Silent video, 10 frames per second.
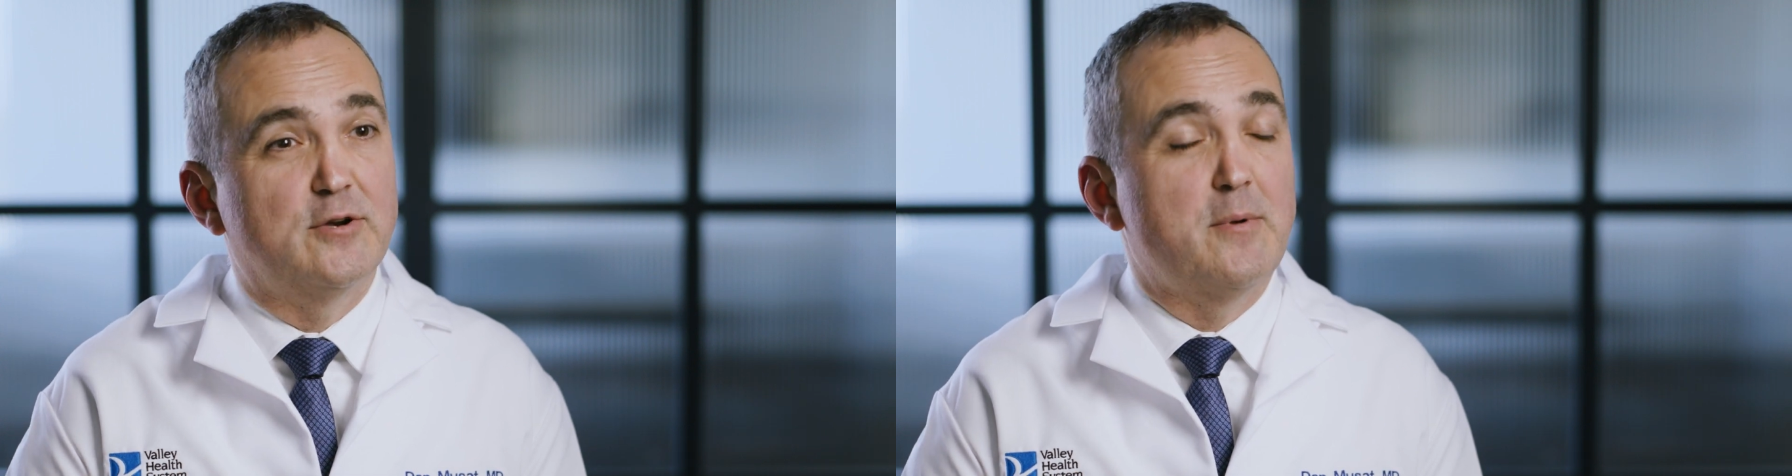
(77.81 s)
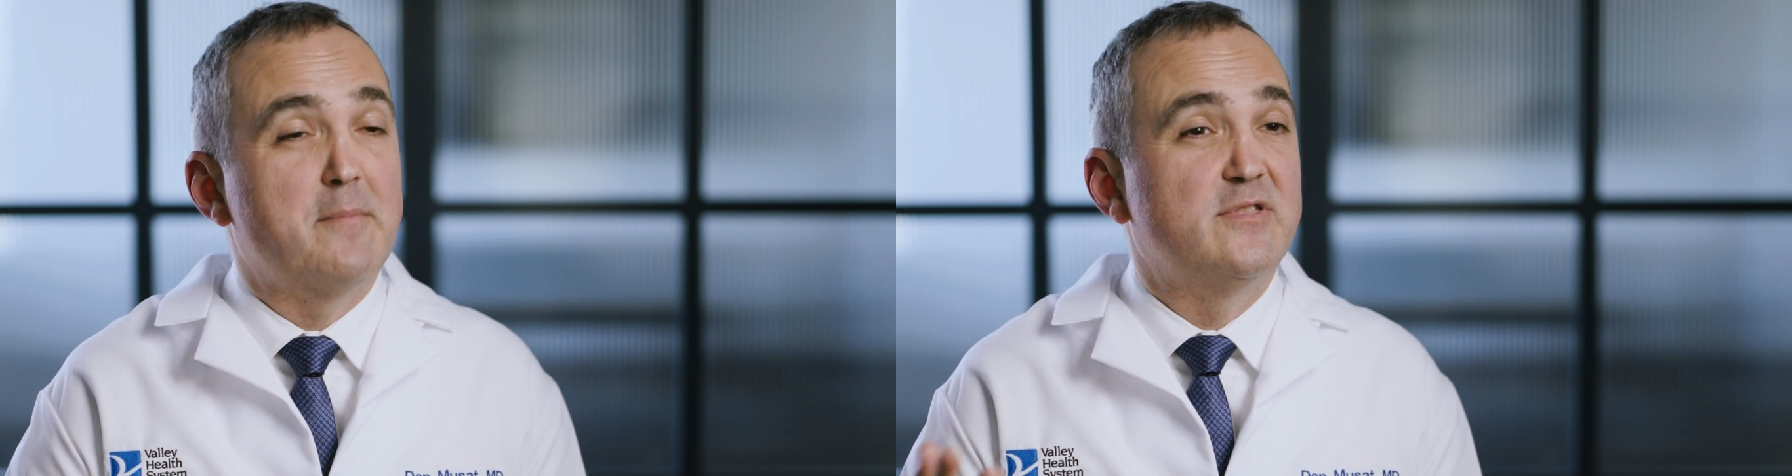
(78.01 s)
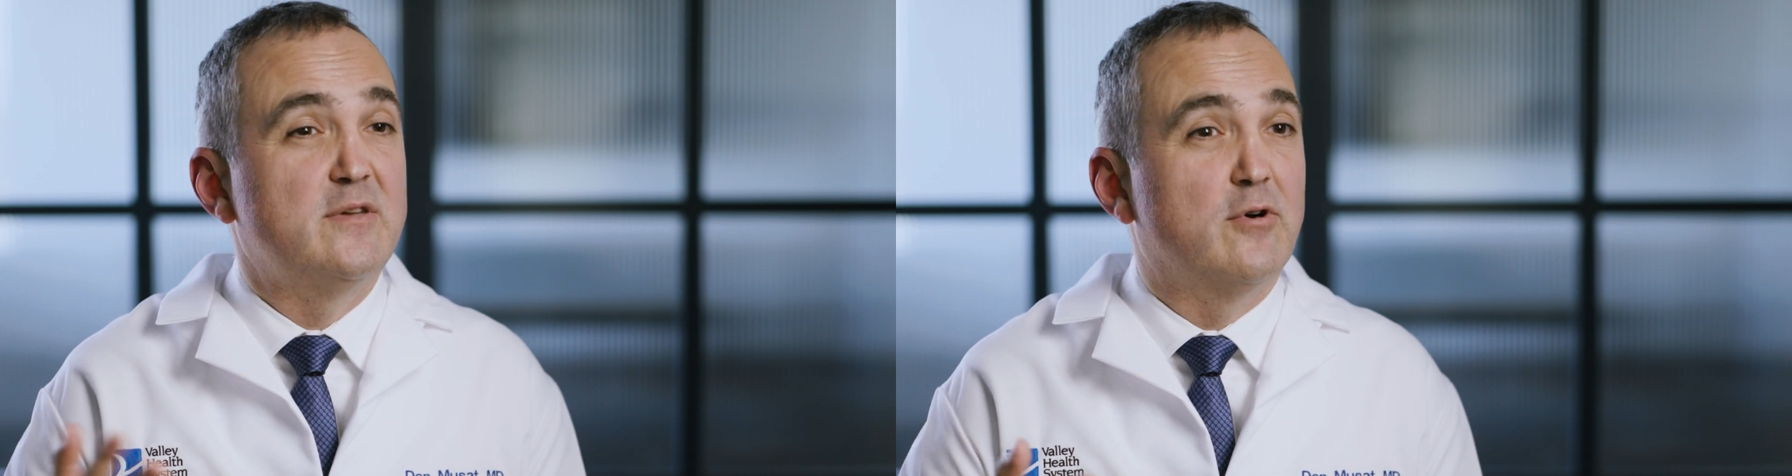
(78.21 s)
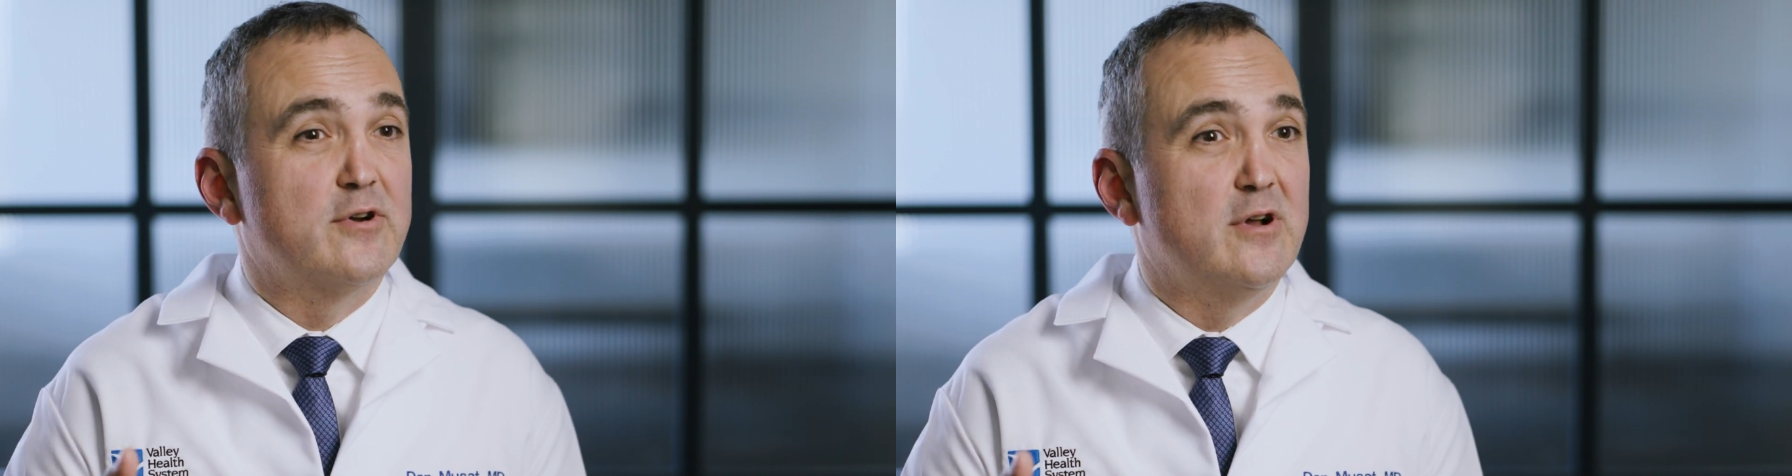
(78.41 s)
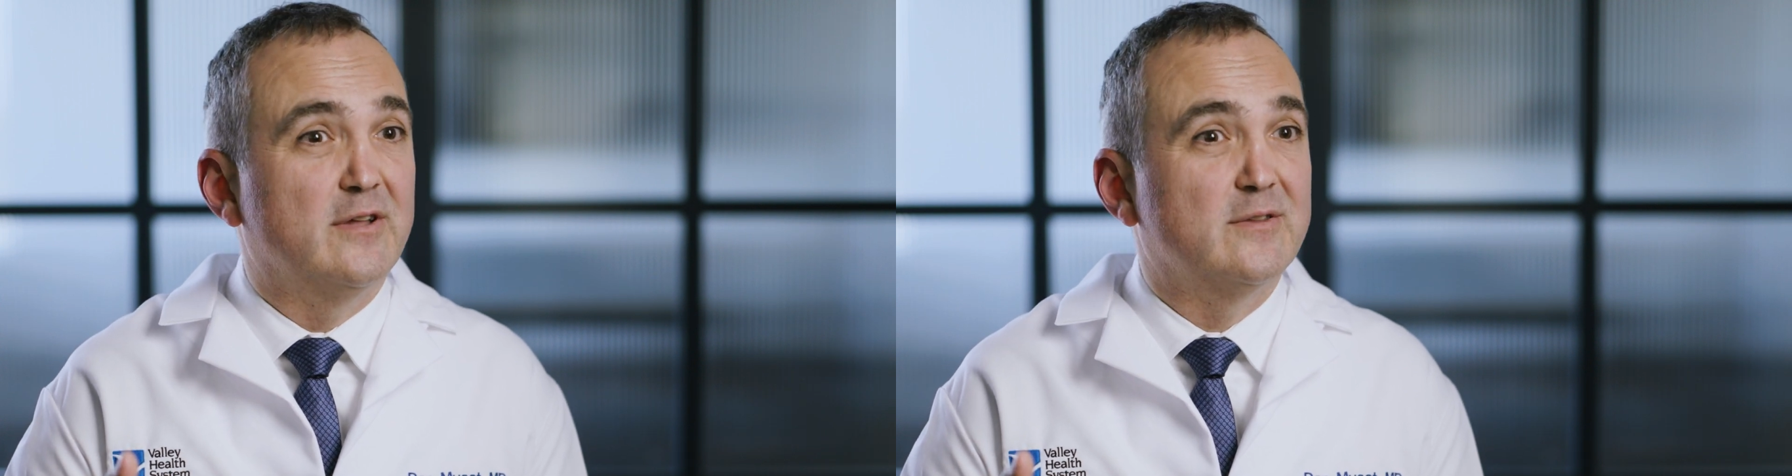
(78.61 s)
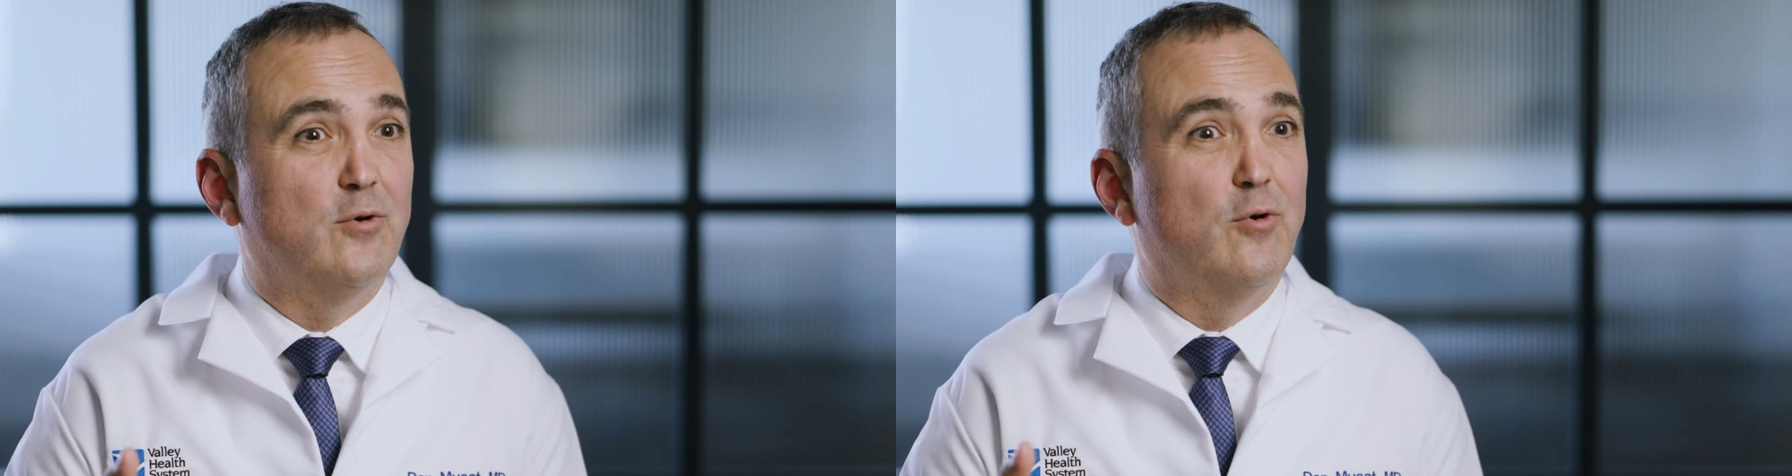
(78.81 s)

cardiomyopathy or not,